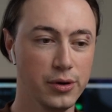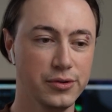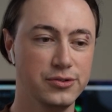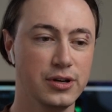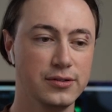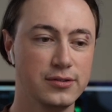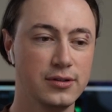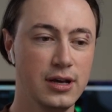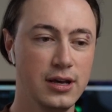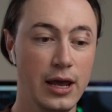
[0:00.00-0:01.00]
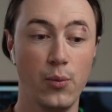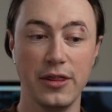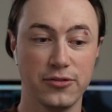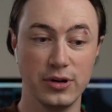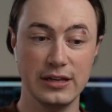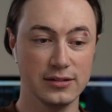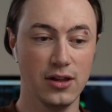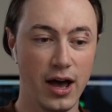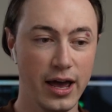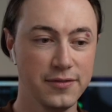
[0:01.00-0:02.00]
It was just, it went through his
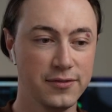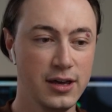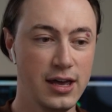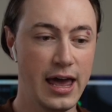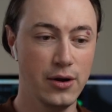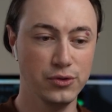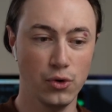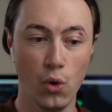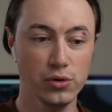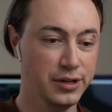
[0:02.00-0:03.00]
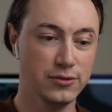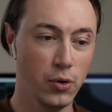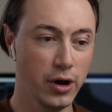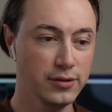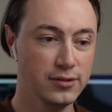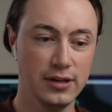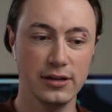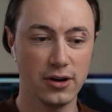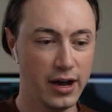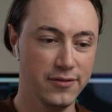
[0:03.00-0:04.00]
life and it was all his words. The
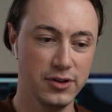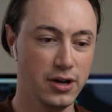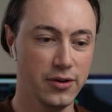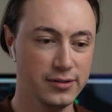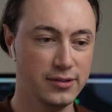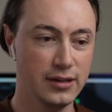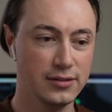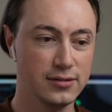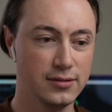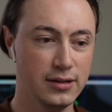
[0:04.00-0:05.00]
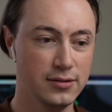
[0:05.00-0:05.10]
entire video is